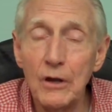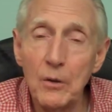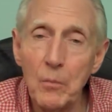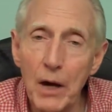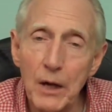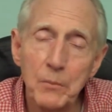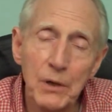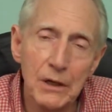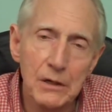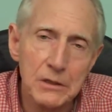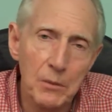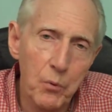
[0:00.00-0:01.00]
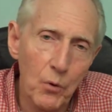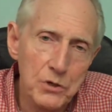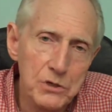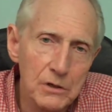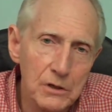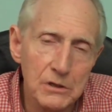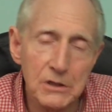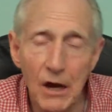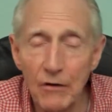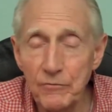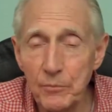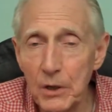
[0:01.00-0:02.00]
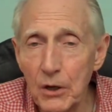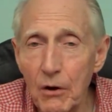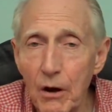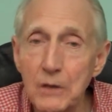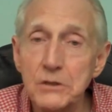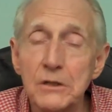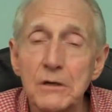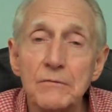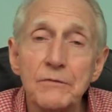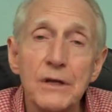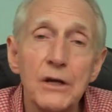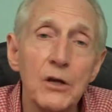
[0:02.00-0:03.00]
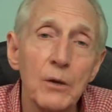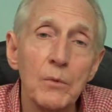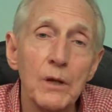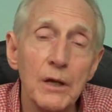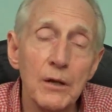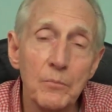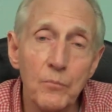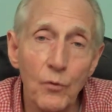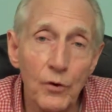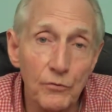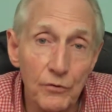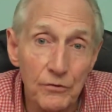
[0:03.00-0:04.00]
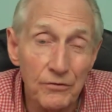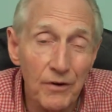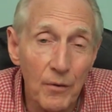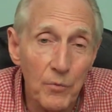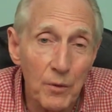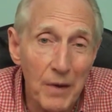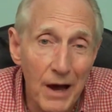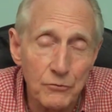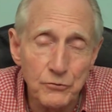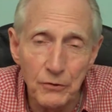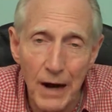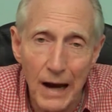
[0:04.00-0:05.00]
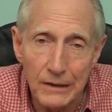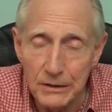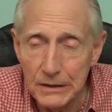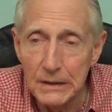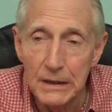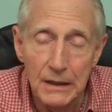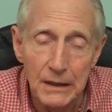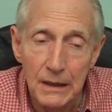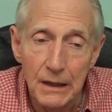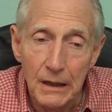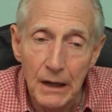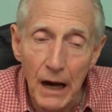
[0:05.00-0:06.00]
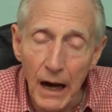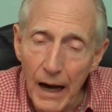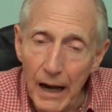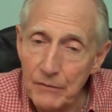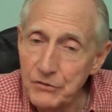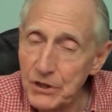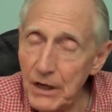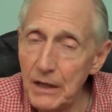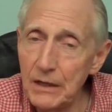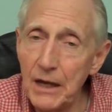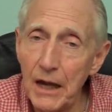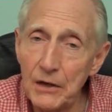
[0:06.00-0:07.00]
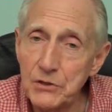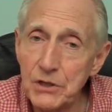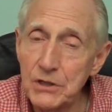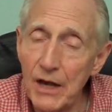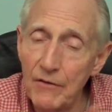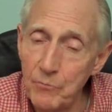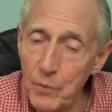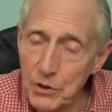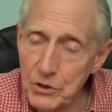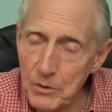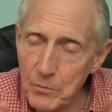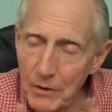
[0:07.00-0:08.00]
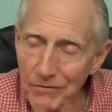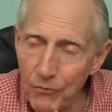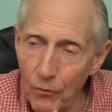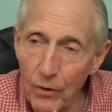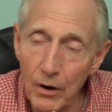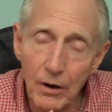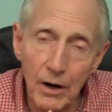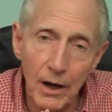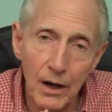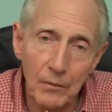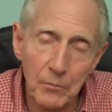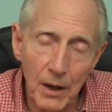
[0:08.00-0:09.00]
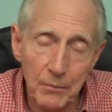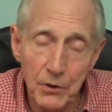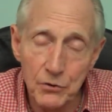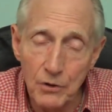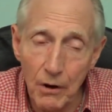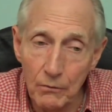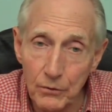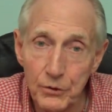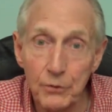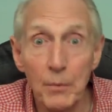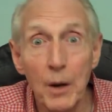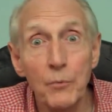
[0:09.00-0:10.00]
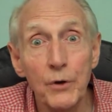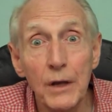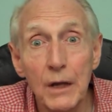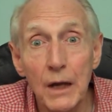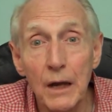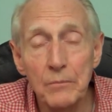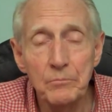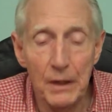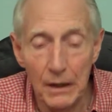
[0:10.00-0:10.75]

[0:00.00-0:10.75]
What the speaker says: and the body begins to poison itself because of the accumulated poisons from the bowel tract. I have seen cases I've mentioned before, and maybe jog your memory again,